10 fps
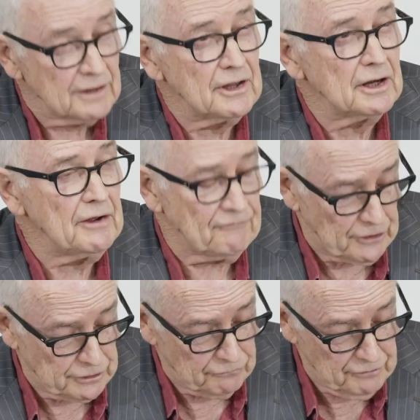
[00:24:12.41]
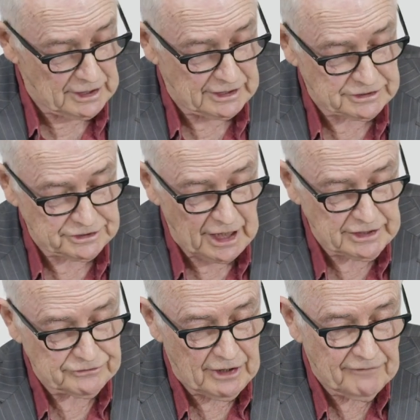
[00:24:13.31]
The lift in the real
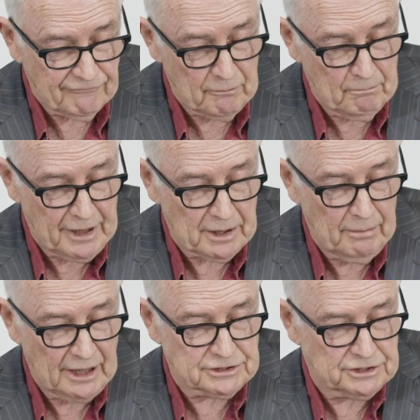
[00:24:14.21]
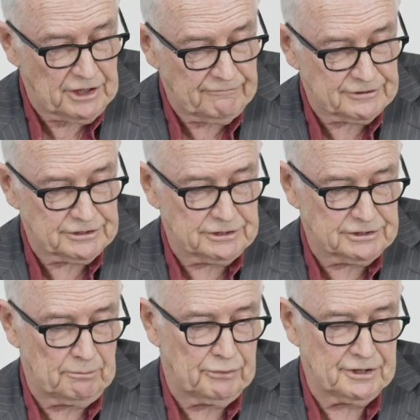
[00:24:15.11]
exchange rate from bigger budget
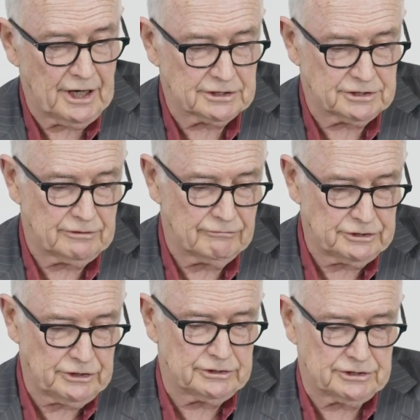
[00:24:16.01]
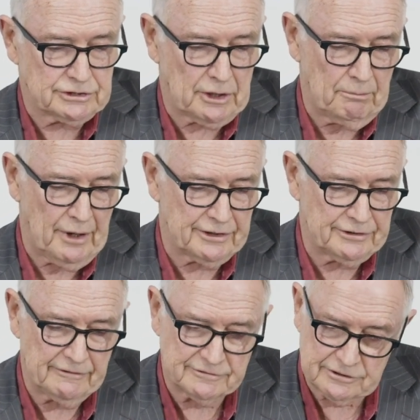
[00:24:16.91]
deficits and protection reduces
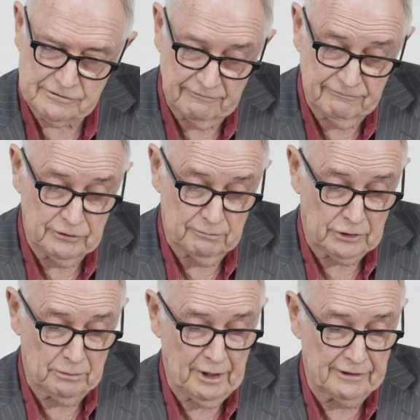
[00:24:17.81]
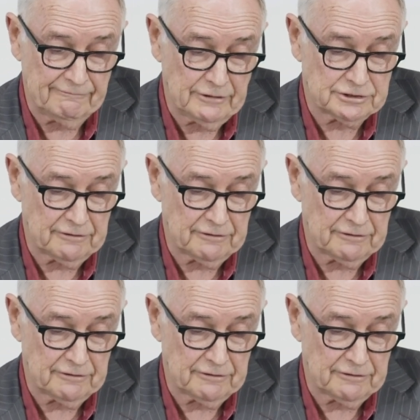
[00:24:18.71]
competitiveness